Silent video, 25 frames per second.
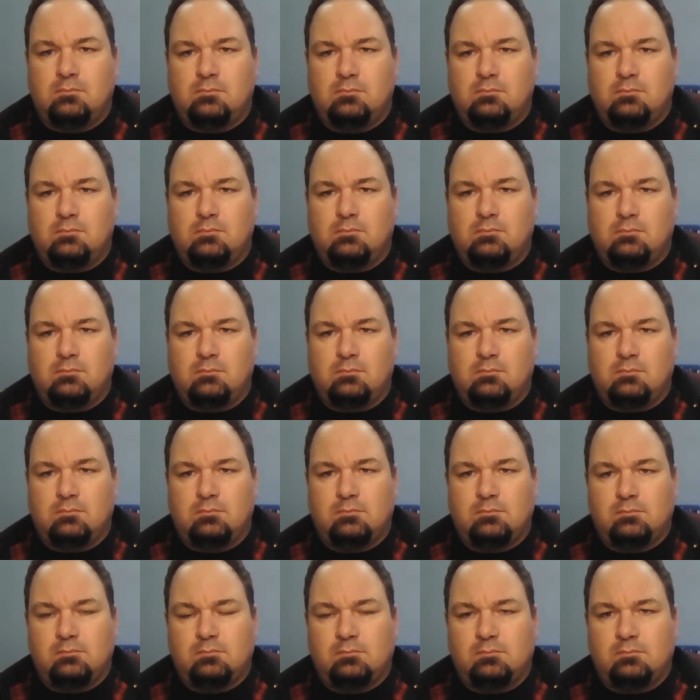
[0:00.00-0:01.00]

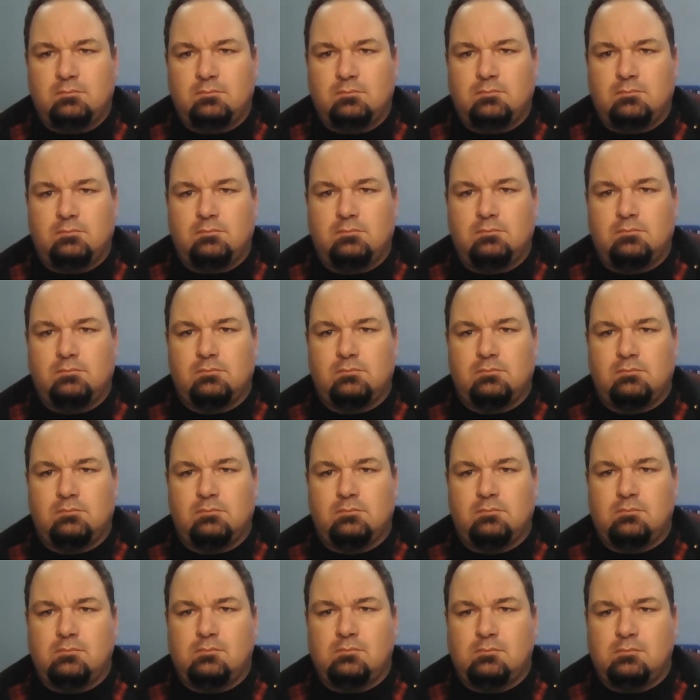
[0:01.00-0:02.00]

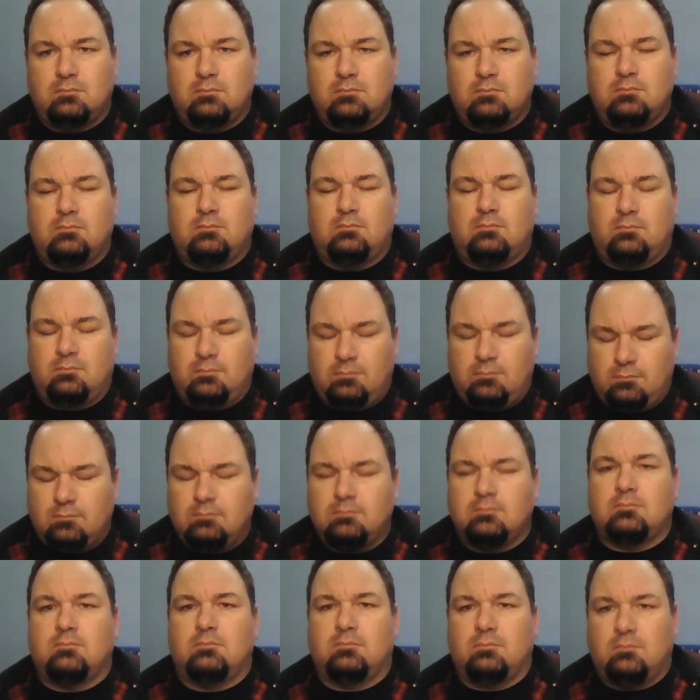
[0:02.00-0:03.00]

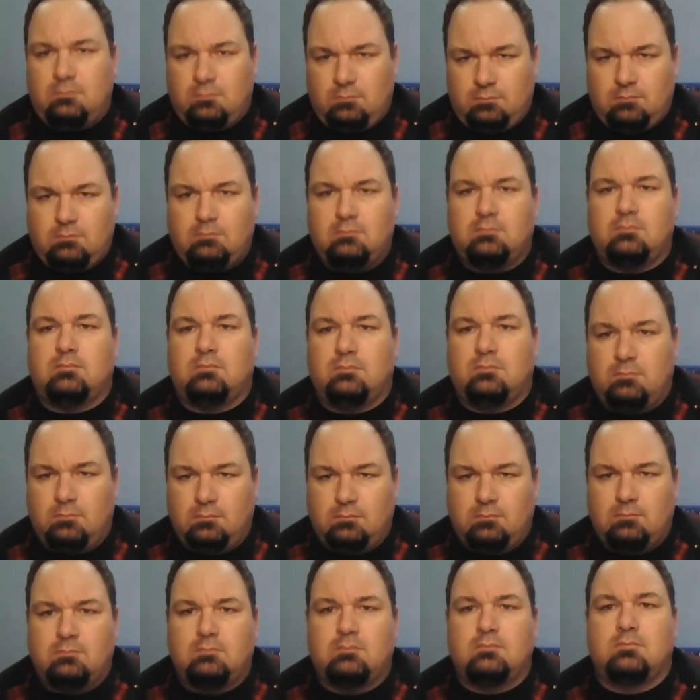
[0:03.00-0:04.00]

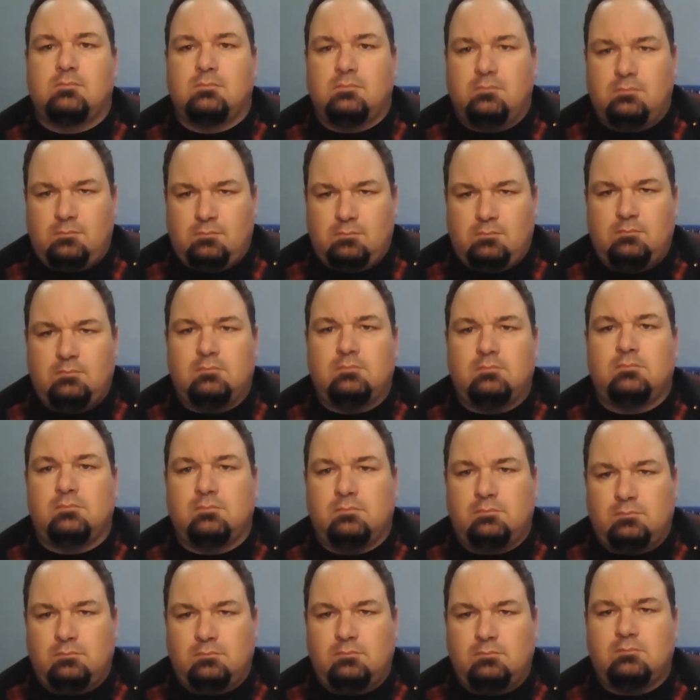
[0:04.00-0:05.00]

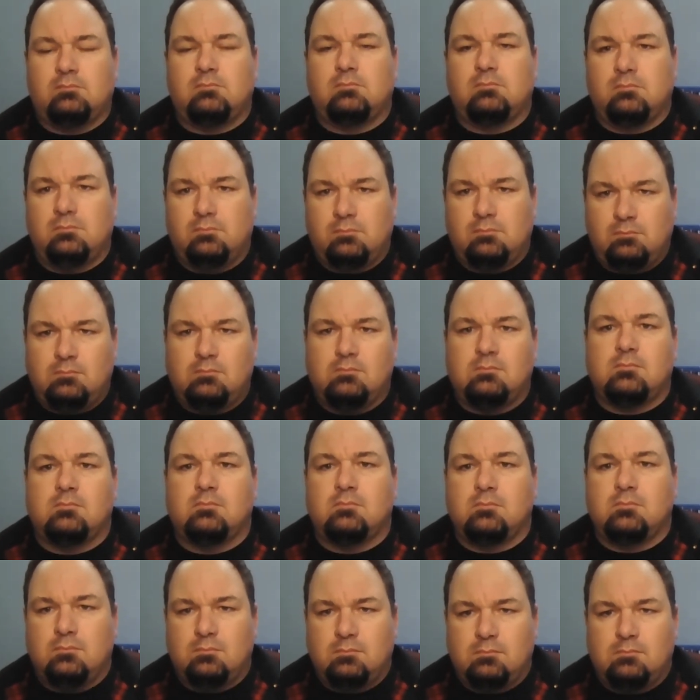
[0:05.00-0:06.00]

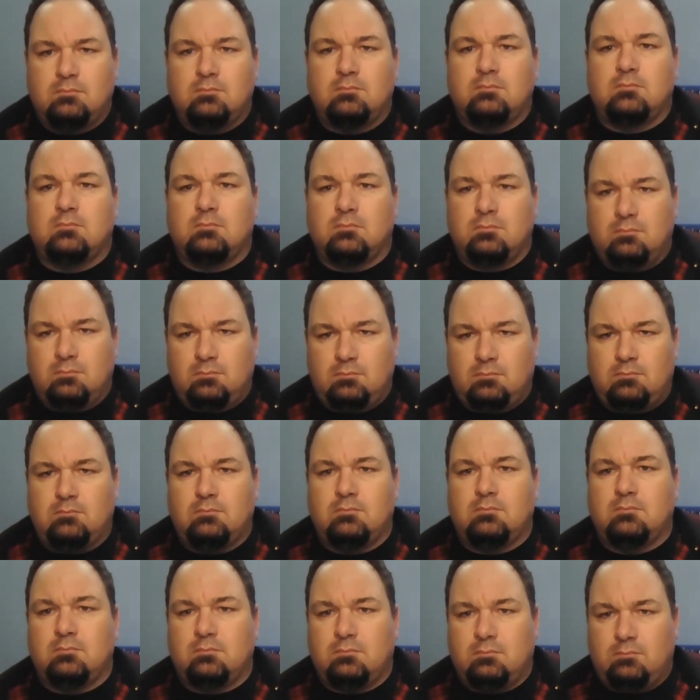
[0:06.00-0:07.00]

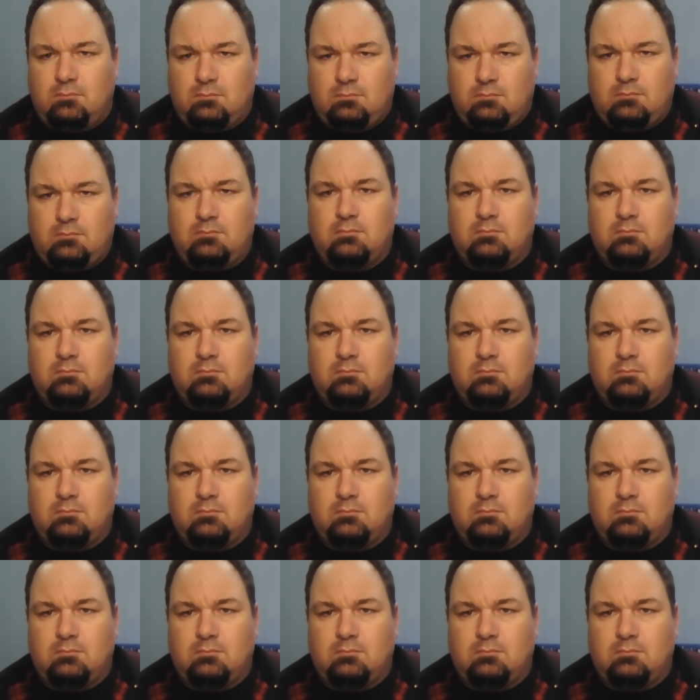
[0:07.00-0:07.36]
(silent)